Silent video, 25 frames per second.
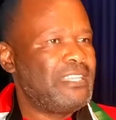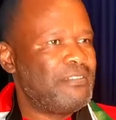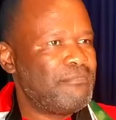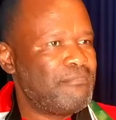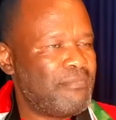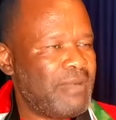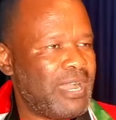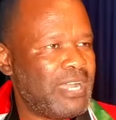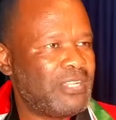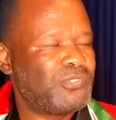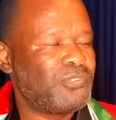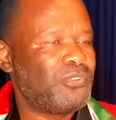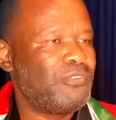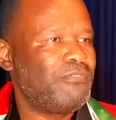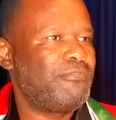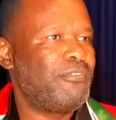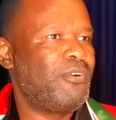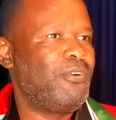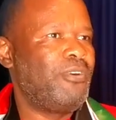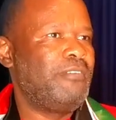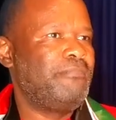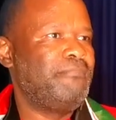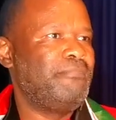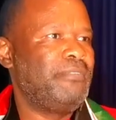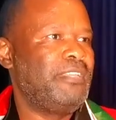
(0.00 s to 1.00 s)
in the mass of
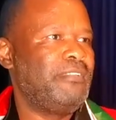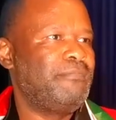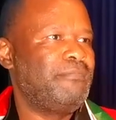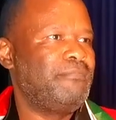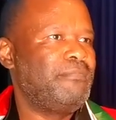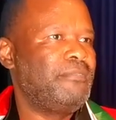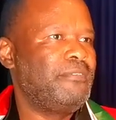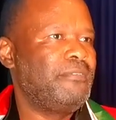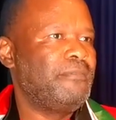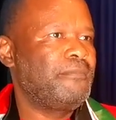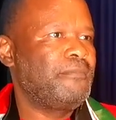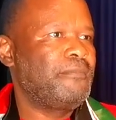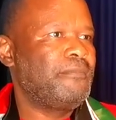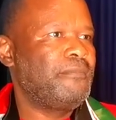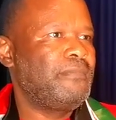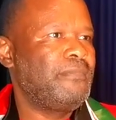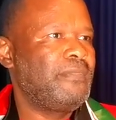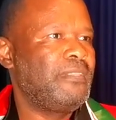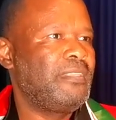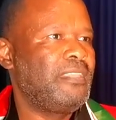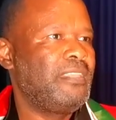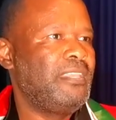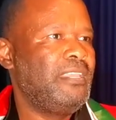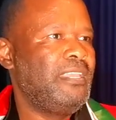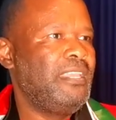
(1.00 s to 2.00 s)
our people.
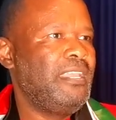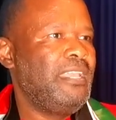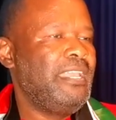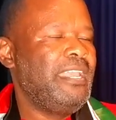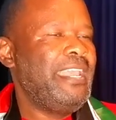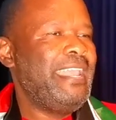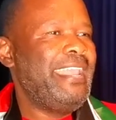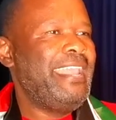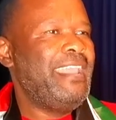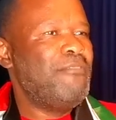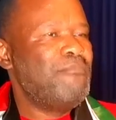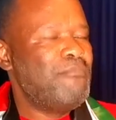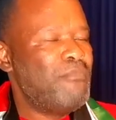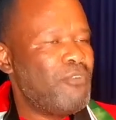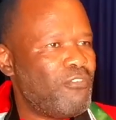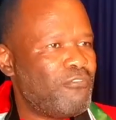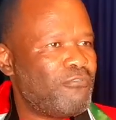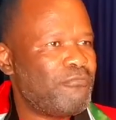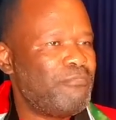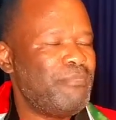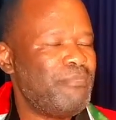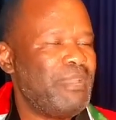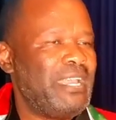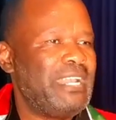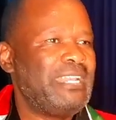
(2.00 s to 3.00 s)
A
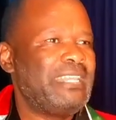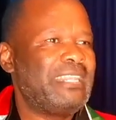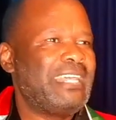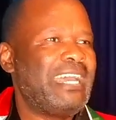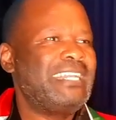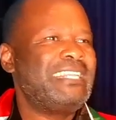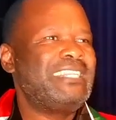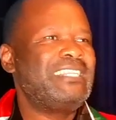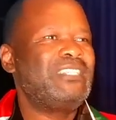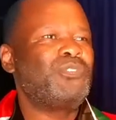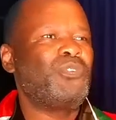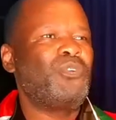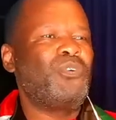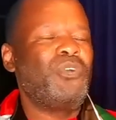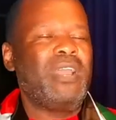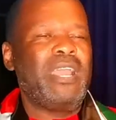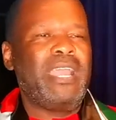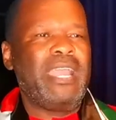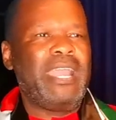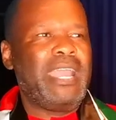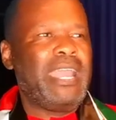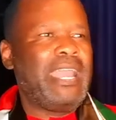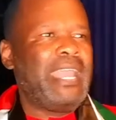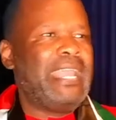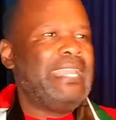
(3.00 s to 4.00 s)
movement that is
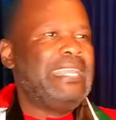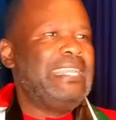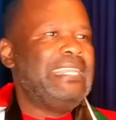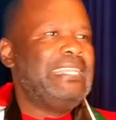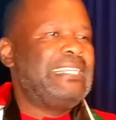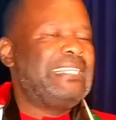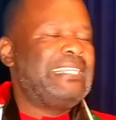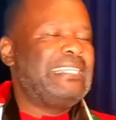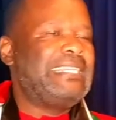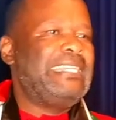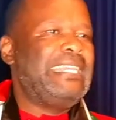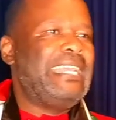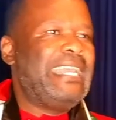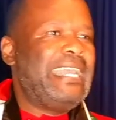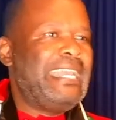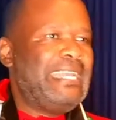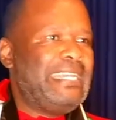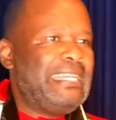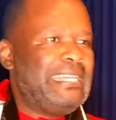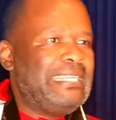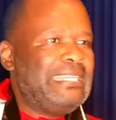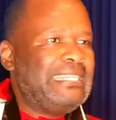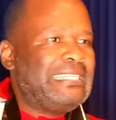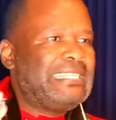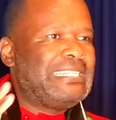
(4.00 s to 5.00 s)

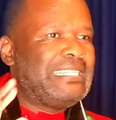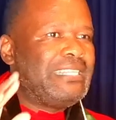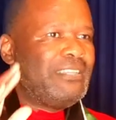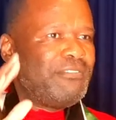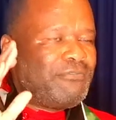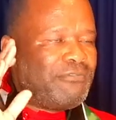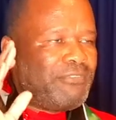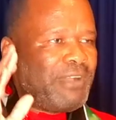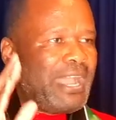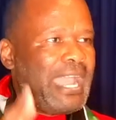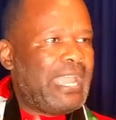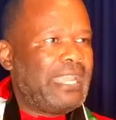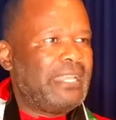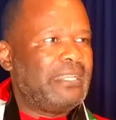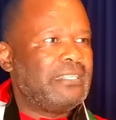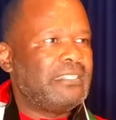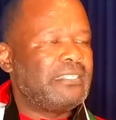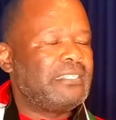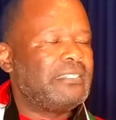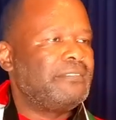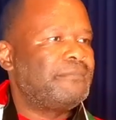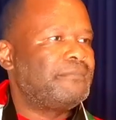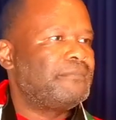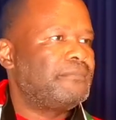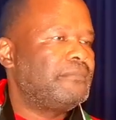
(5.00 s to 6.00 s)
clearly
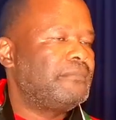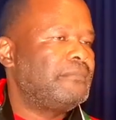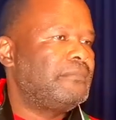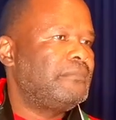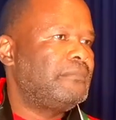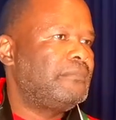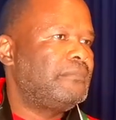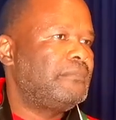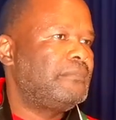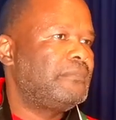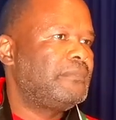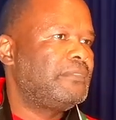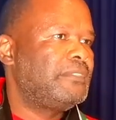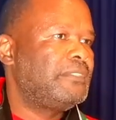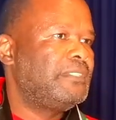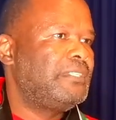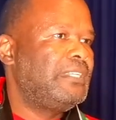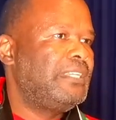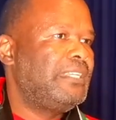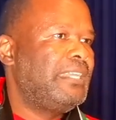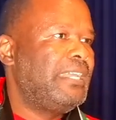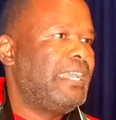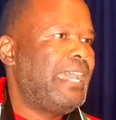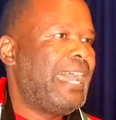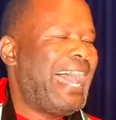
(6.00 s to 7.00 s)
defined,
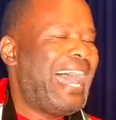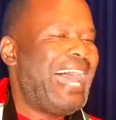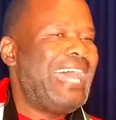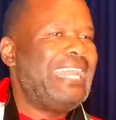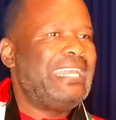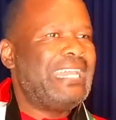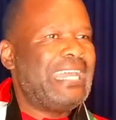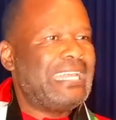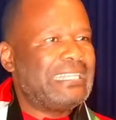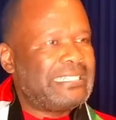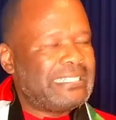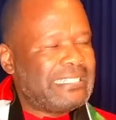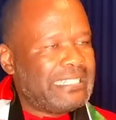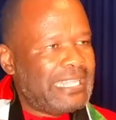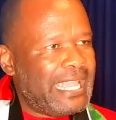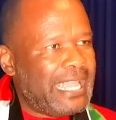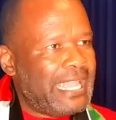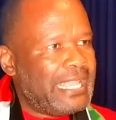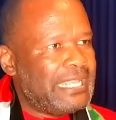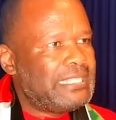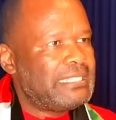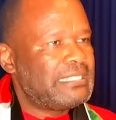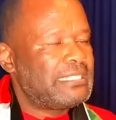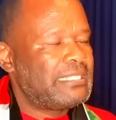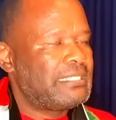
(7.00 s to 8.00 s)

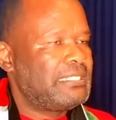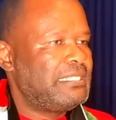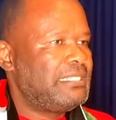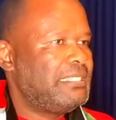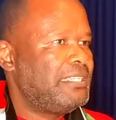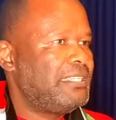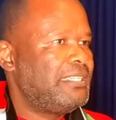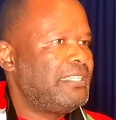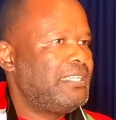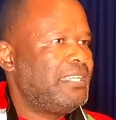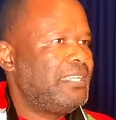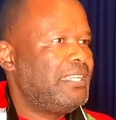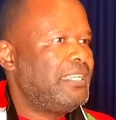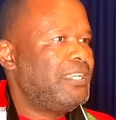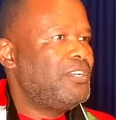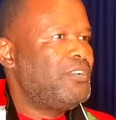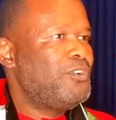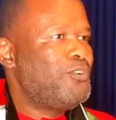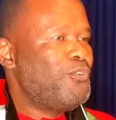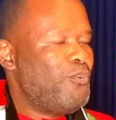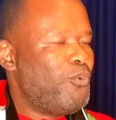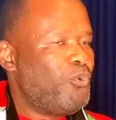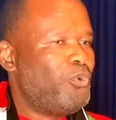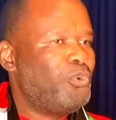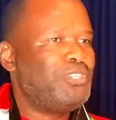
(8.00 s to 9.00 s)
understands
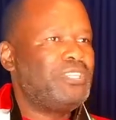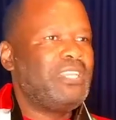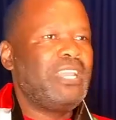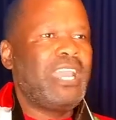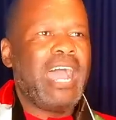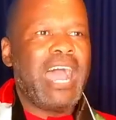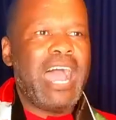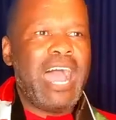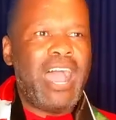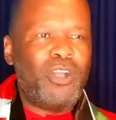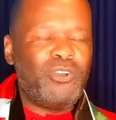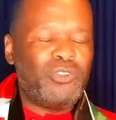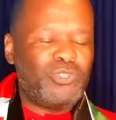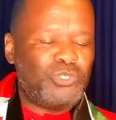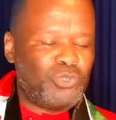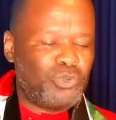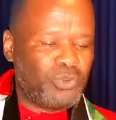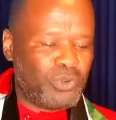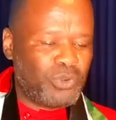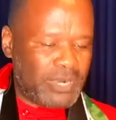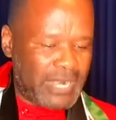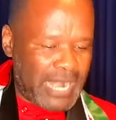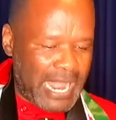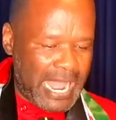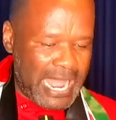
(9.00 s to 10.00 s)
how
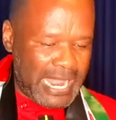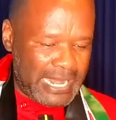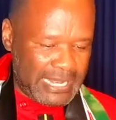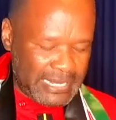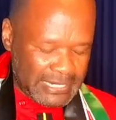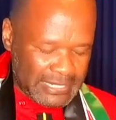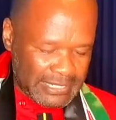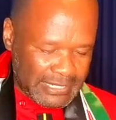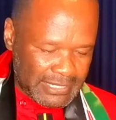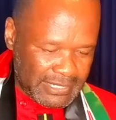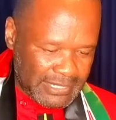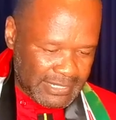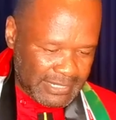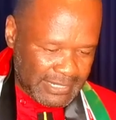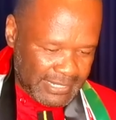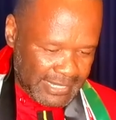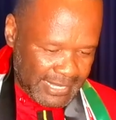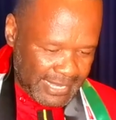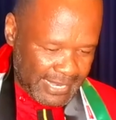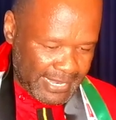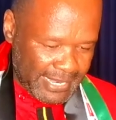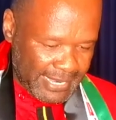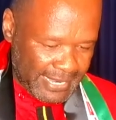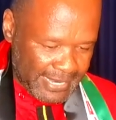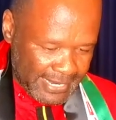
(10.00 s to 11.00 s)
to run
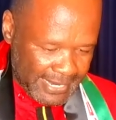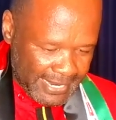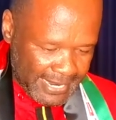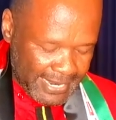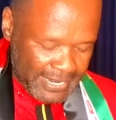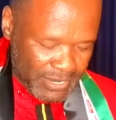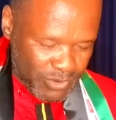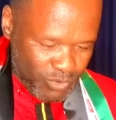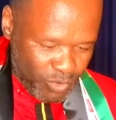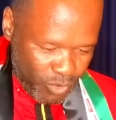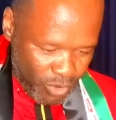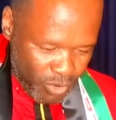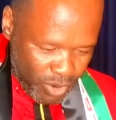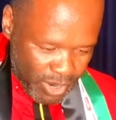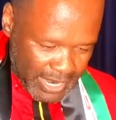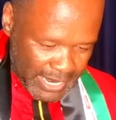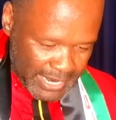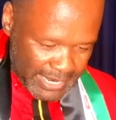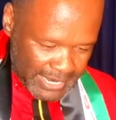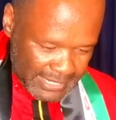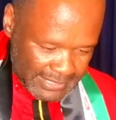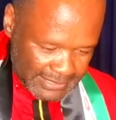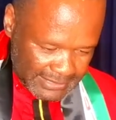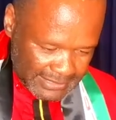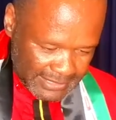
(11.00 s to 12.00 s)
an
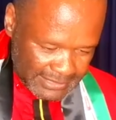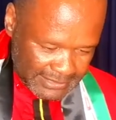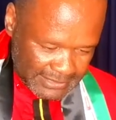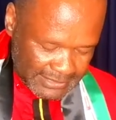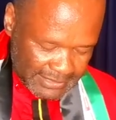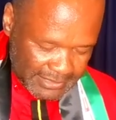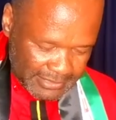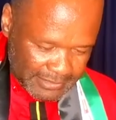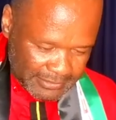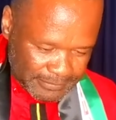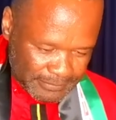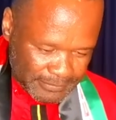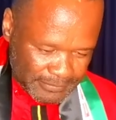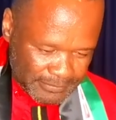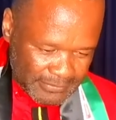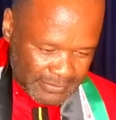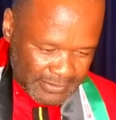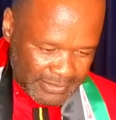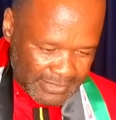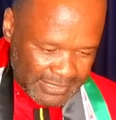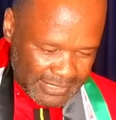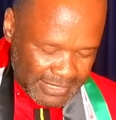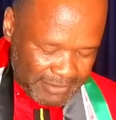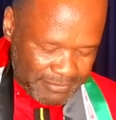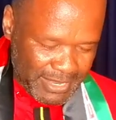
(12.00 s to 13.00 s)
organization.
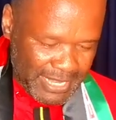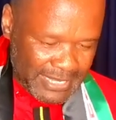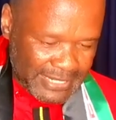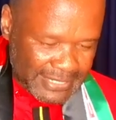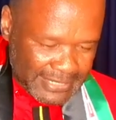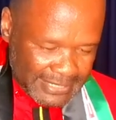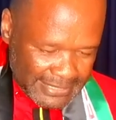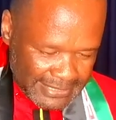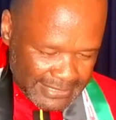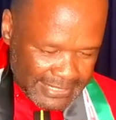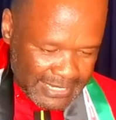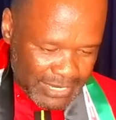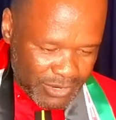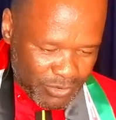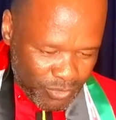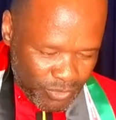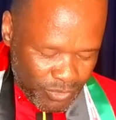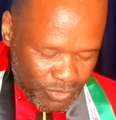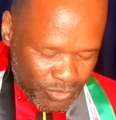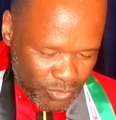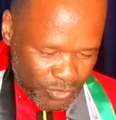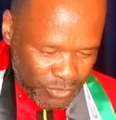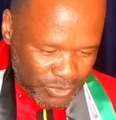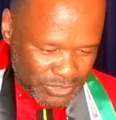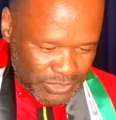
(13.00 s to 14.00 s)
Ibe
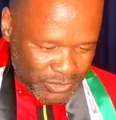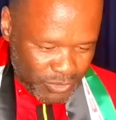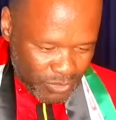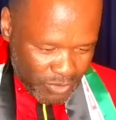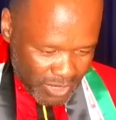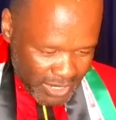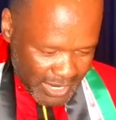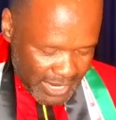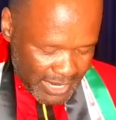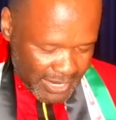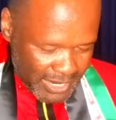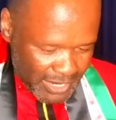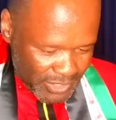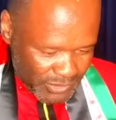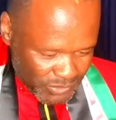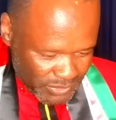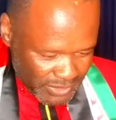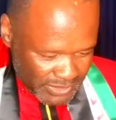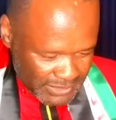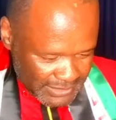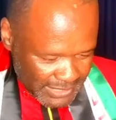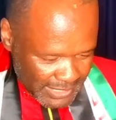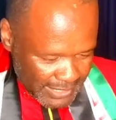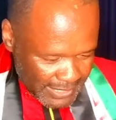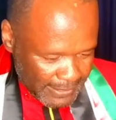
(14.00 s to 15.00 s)
clear ukuthi organize
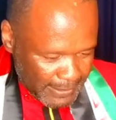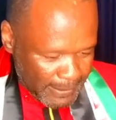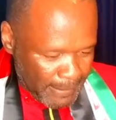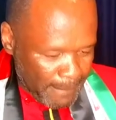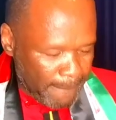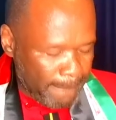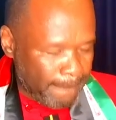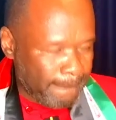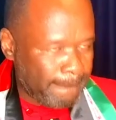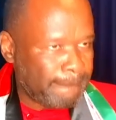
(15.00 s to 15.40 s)
njani.